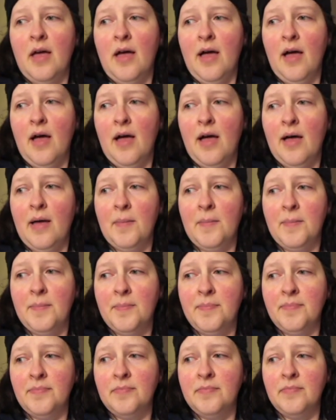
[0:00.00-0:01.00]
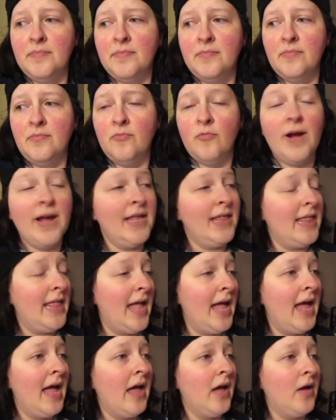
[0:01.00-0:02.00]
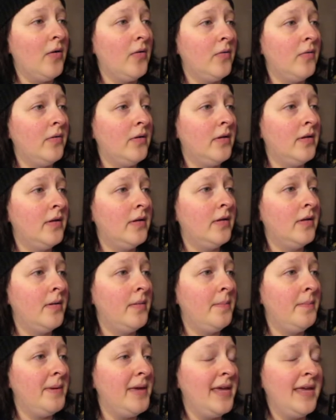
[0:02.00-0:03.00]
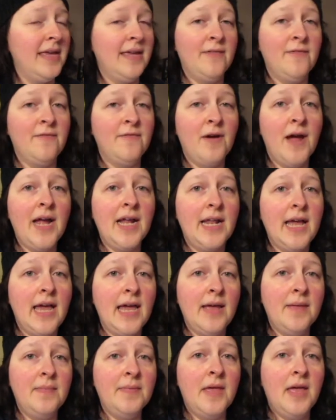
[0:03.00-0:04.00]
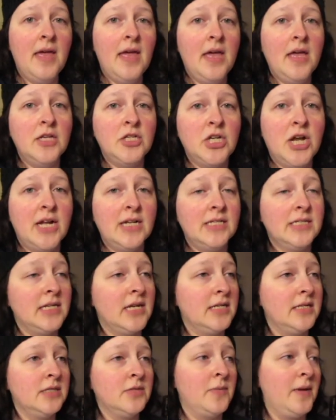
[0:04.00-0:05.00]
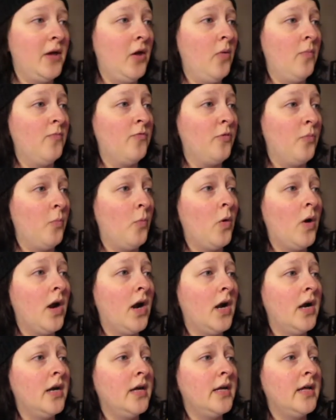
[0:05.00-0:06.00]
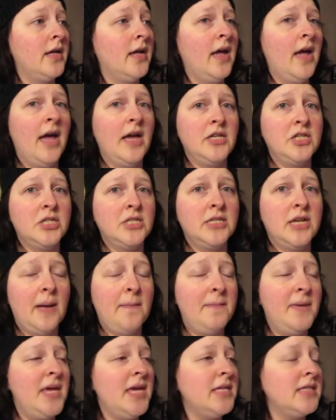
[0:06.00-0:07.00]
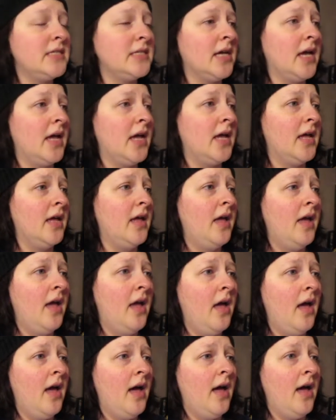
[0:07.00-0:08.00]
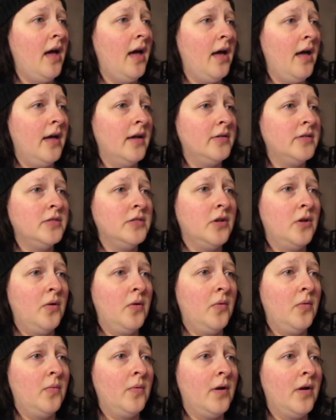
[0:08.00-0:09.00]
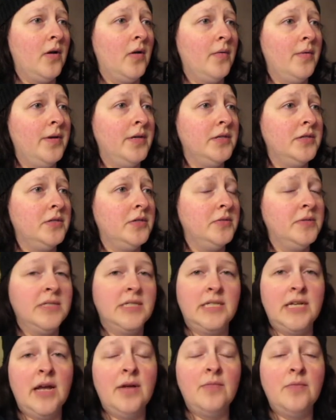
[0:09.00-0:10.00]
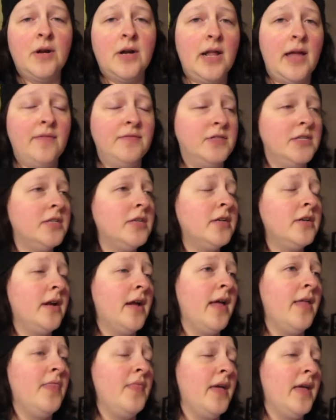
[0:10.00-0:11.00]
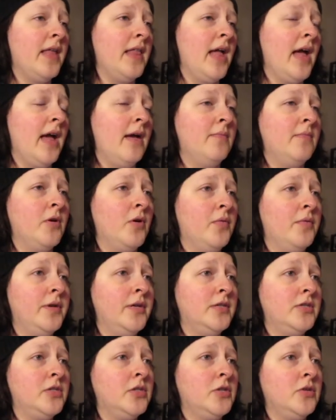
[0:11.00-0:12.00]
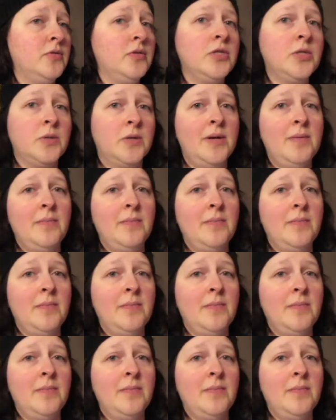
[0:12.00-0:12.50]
Right now, being Friday, John is on his way home from work. I just got pizza, so we're going to sit down, we're going to have dinner, and then I'm going to stream